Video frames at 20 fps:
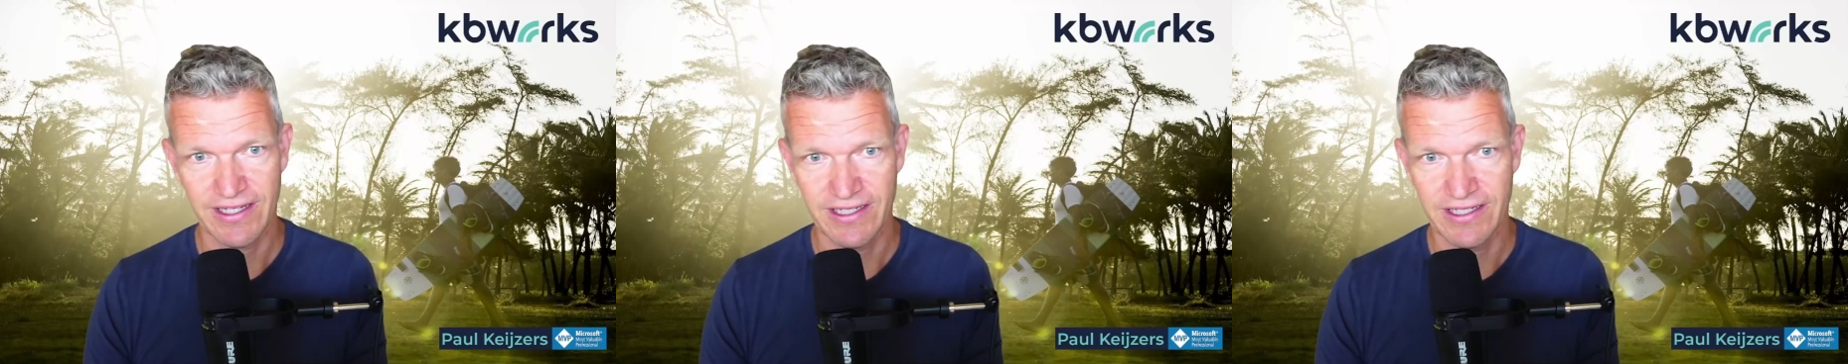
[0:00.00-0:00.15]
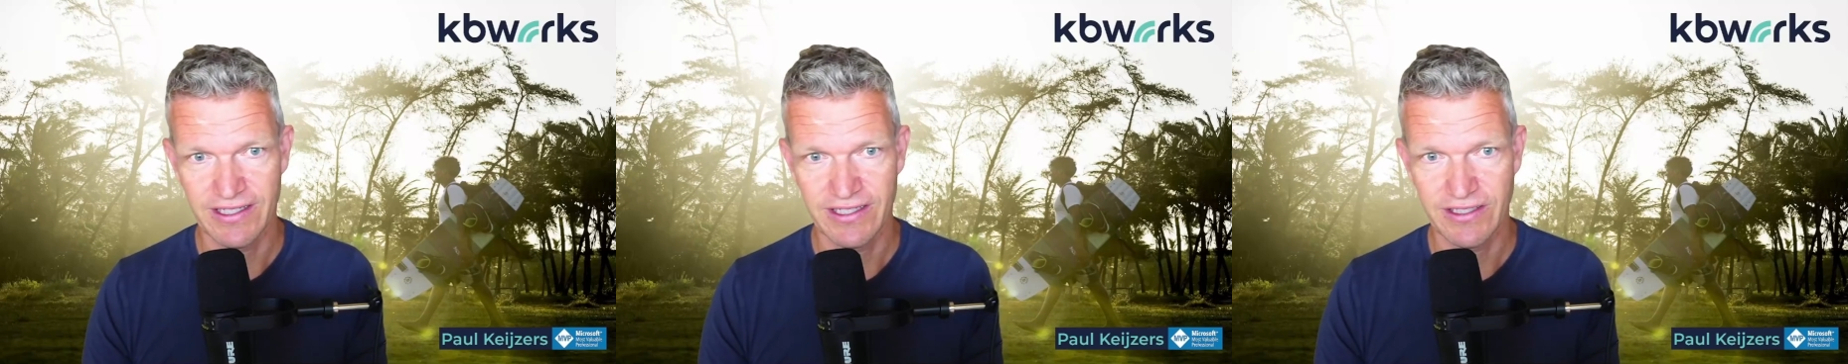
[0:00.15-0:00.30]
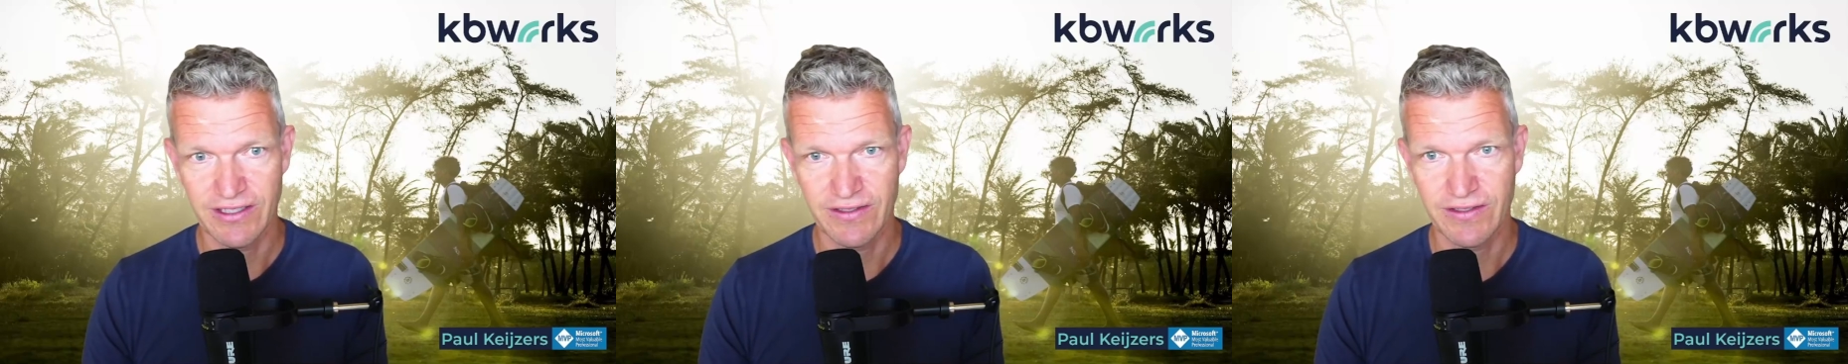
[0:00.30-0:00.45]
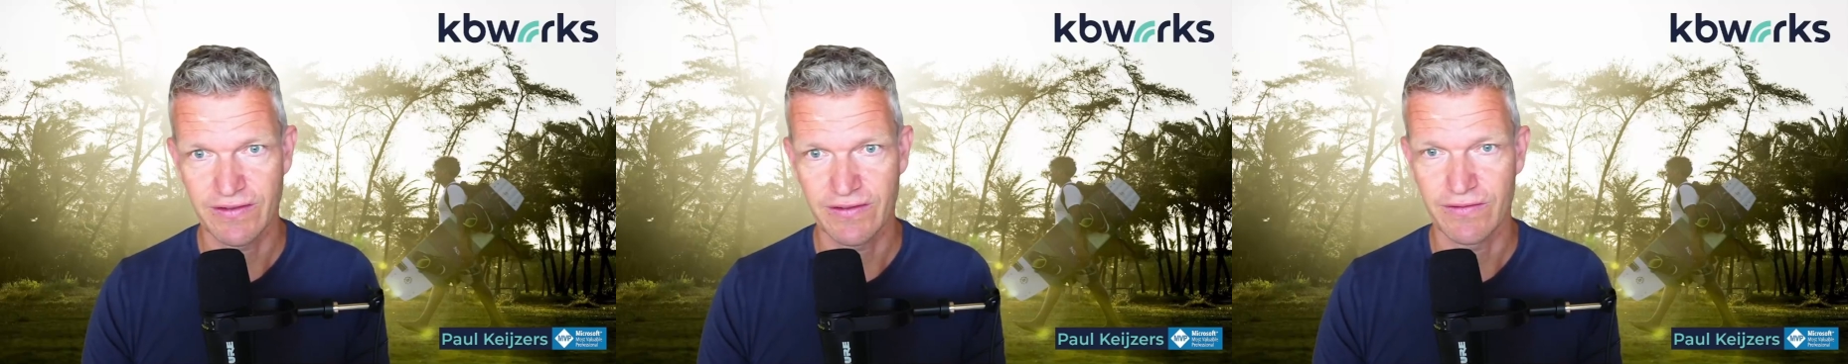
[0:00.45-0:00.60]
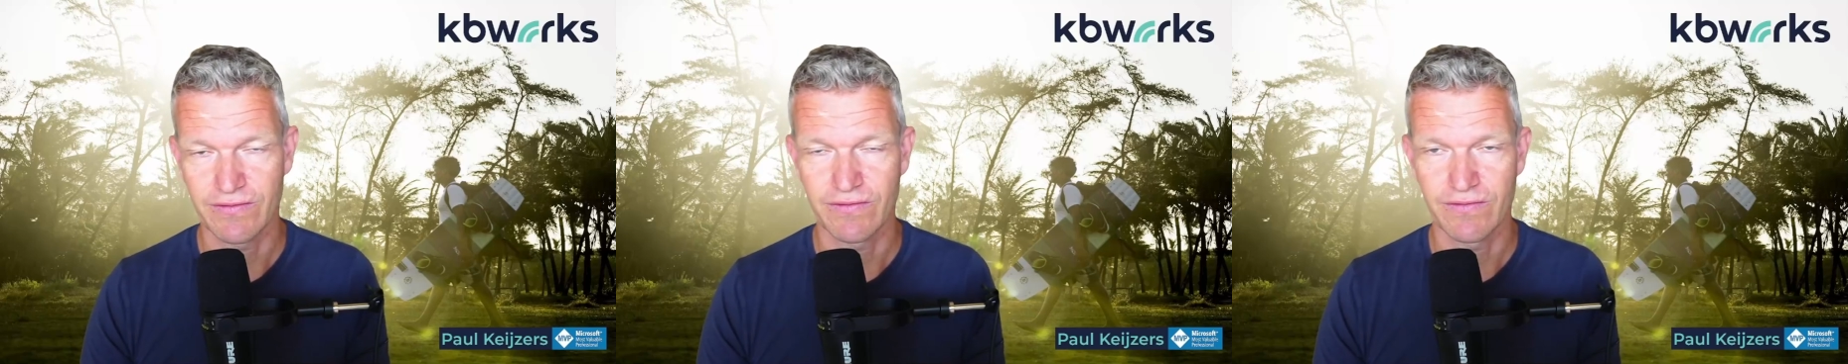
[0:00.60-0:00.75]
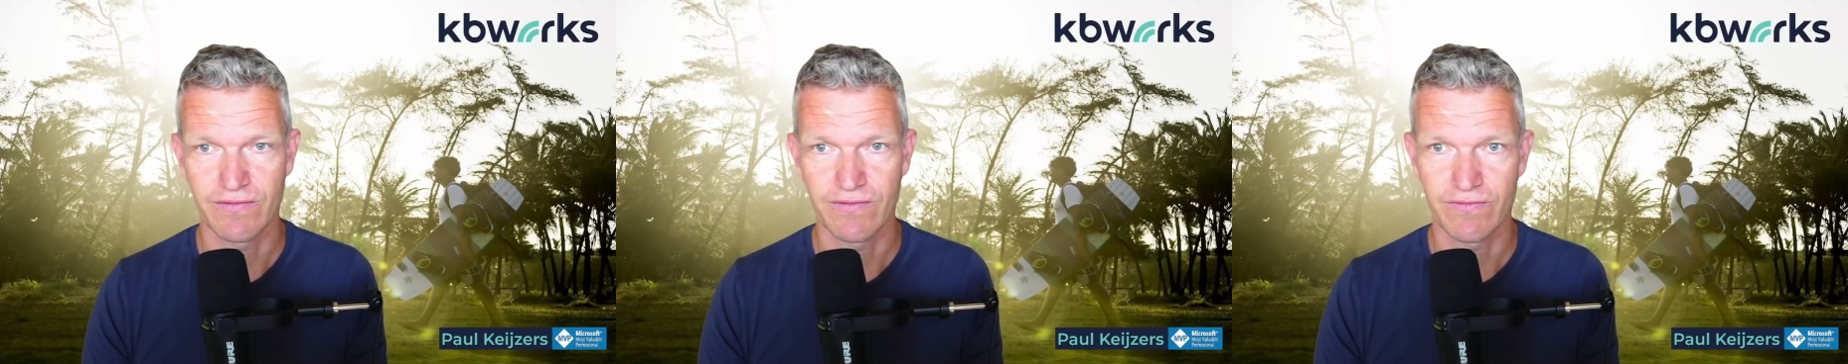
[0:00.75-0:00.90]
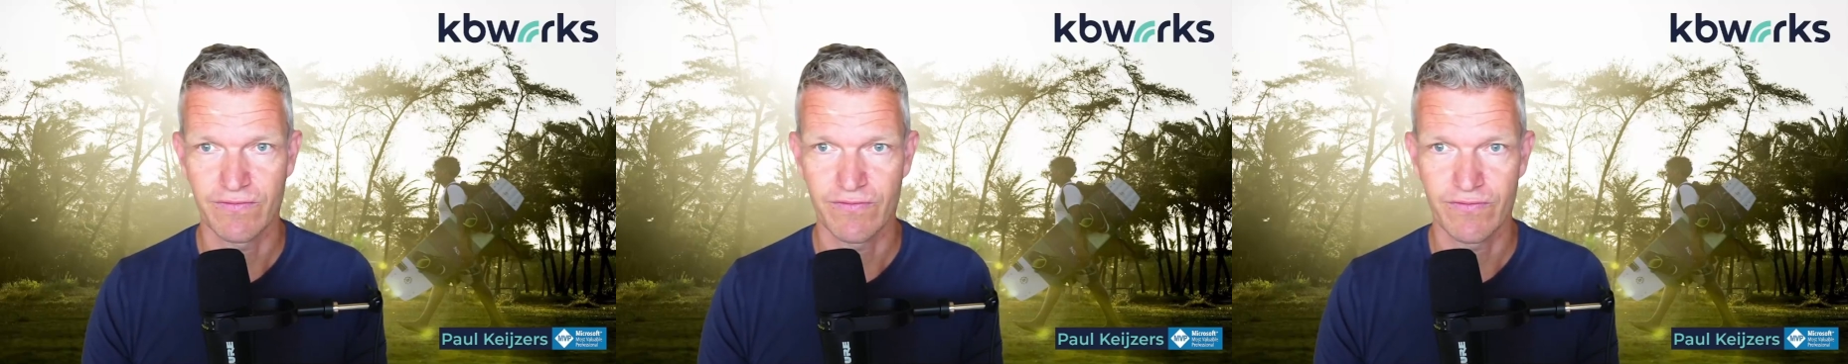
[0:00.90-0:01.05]
is
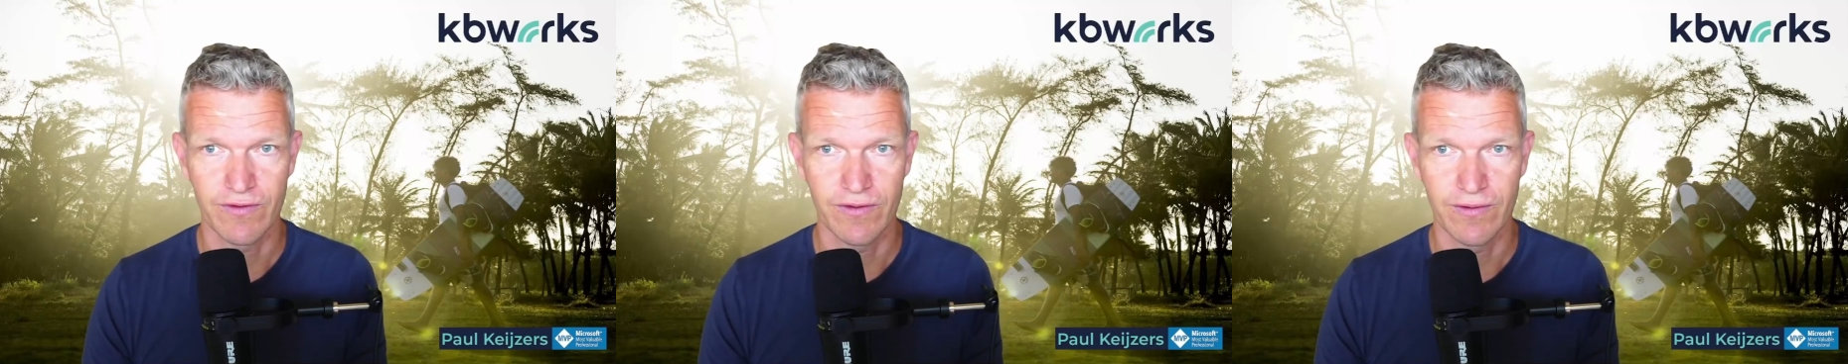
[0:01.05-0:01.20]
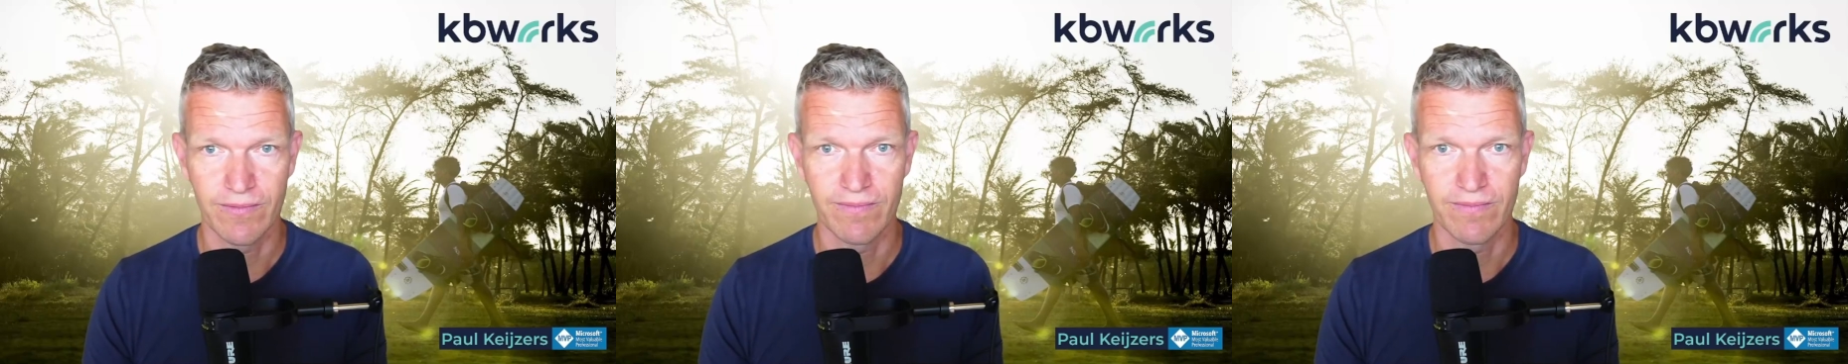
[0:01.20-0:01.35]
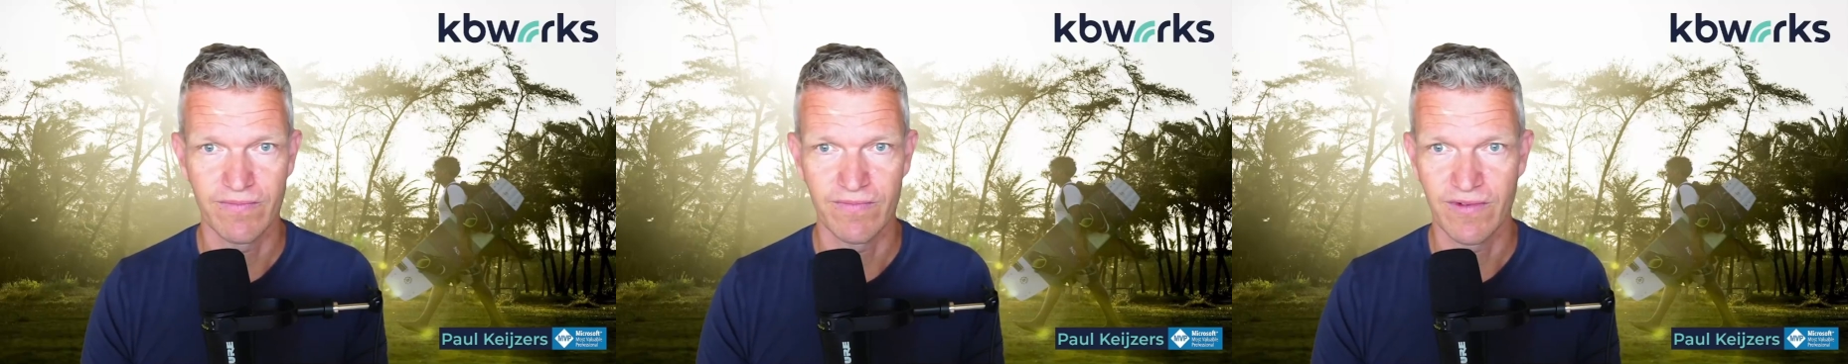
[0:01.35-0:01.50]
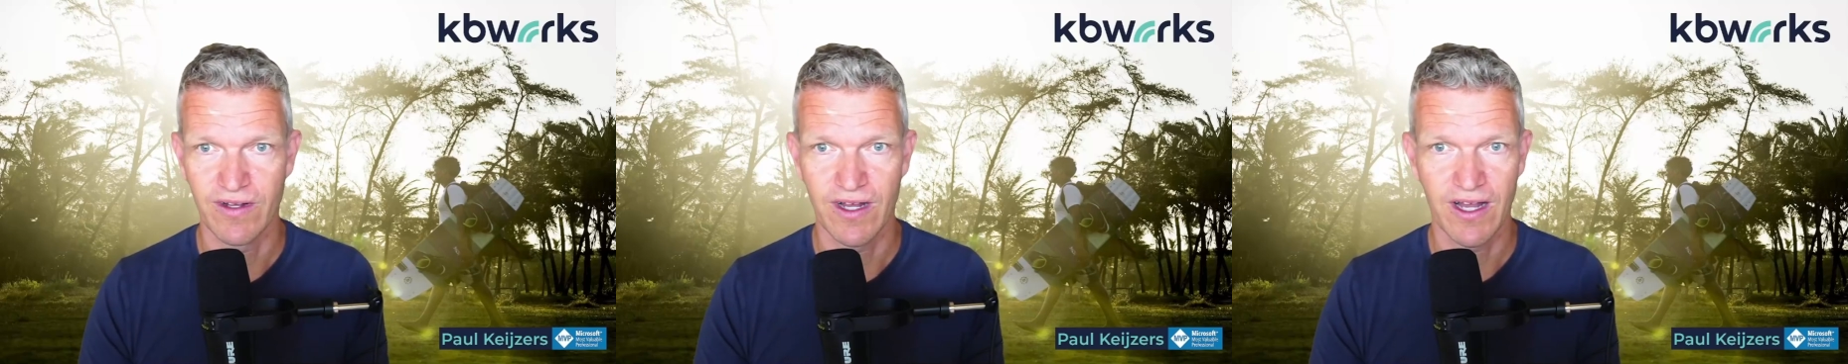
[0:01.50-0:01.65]
from,